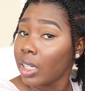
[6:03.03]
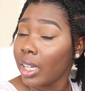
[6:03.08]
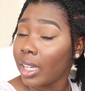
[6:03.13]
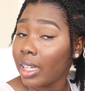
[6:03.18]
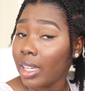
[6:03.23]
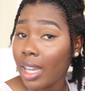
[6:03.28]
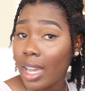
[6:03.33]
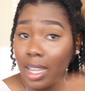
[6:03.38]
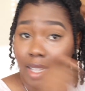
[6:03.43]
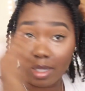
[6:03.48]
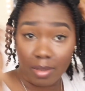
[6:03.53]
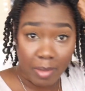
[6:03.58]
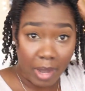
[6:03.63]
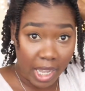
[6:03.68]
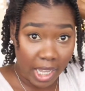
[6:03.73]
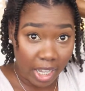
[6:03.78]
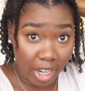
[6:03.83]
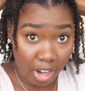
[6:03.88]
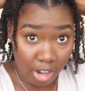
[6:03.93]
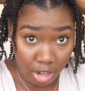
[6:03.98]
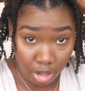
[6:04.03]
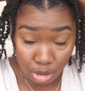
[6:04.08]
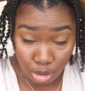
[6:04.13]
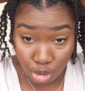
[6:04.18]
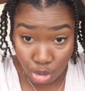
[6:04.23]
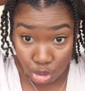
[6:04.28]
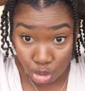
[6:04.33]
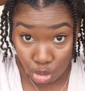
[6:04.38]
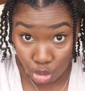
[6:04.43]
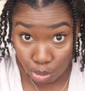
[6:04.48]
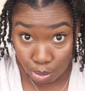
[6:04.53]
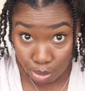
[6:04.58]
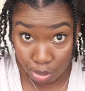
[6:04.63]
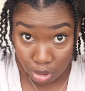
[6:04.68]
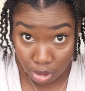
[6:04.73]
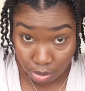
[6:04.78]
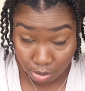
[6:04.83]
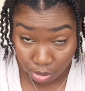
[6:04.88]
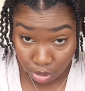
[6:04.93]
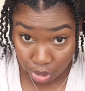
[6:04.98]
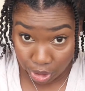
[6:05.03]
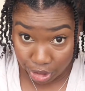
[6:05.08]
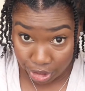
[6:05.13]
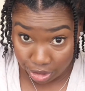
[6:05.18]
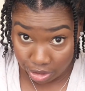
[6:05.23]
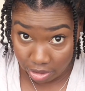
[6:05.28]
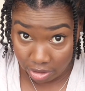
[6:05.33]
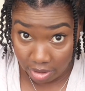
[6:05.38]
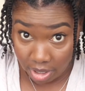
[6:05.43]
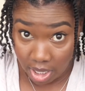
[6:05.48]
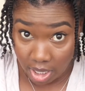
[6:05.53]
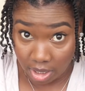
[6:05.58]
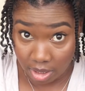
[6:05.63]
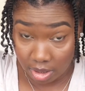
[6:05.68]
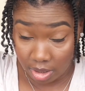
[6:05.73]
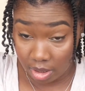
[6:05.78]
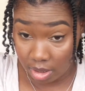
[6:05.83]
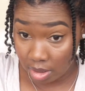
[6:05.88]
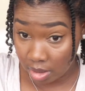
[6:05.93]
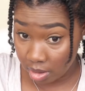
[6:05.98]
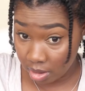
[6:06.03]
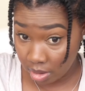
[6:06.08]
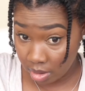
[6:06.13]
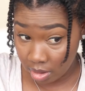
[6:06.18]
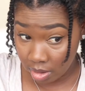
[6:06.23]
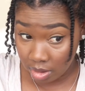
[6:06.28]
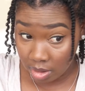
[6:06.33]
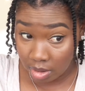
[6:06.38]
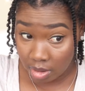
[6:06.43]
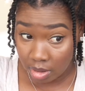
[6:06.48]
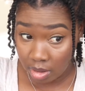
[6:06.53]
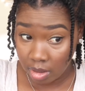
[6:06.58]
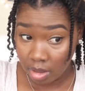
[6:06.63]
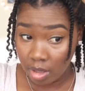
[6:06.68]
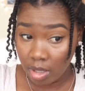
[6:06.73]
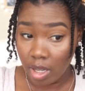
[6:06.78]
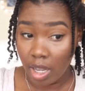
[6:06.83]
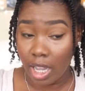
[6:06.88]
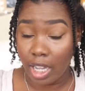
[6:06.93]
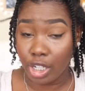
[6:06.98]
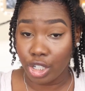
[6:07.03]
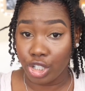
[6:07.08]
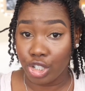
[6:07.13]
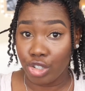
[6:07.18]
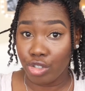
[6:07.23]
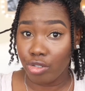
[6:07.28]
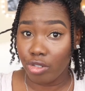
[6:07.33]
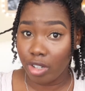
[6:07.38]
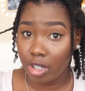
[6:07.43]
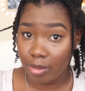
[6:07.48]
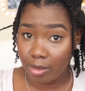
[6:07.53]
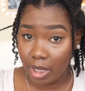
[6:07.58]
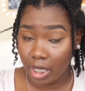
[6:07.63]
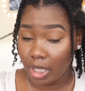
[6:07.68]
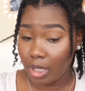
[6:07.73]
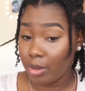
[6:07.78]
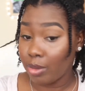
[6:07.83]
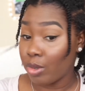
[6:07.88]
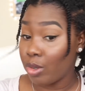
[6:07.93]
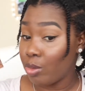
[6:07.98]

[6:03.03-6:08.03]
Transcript: And guys, my hair is super moisturized, extremely